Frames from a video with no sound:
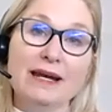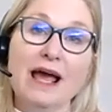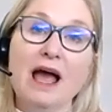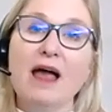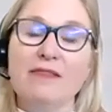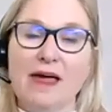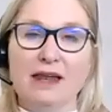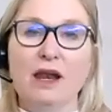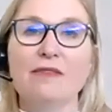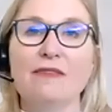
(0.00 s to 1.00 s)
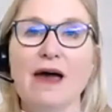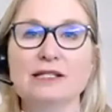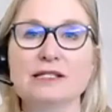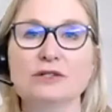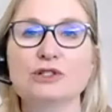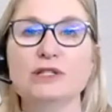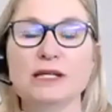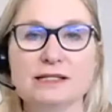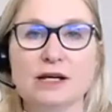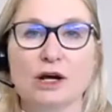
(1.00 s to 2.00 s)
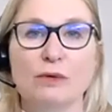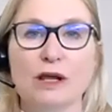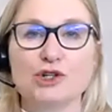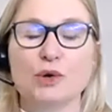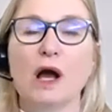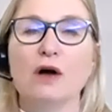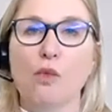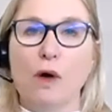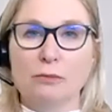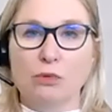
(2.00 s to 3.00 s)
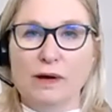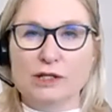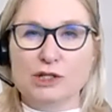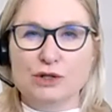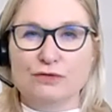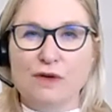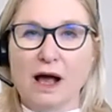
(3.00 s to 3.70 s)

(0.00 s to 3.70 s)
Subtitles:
then that is a DSCR ratio of 1.25.